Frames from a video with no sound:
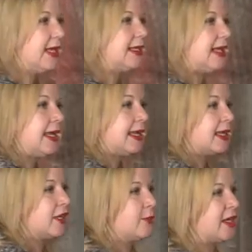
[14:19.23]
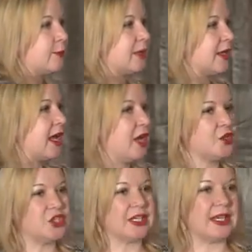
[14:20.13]
Gaining commitment. How
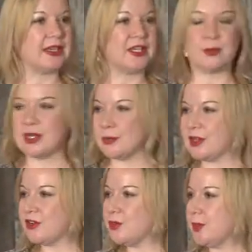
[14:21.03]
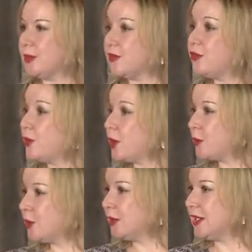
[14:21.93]
do you gain commitment of people in
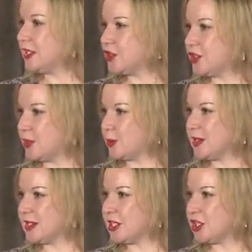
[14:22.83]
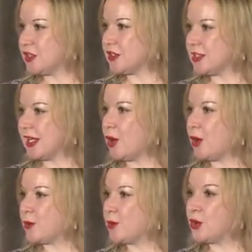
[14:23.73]
formal leadership positions to get
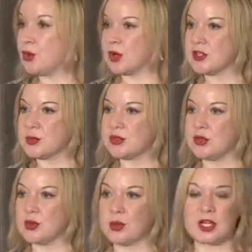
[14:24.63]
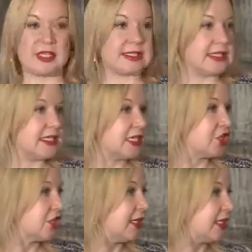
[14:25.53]
on board with your work as a
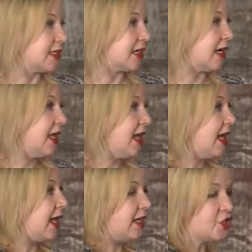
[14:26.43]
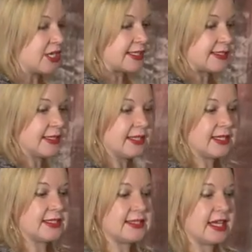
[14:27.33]
teacher leader? And interestingly,
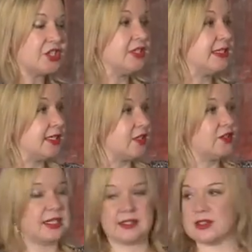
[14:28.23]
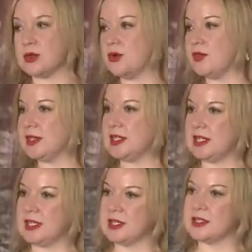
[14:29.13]
this has actually decreased over the
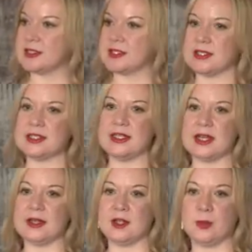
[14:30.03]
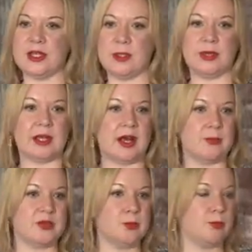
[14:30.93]
years as the TLLP becomes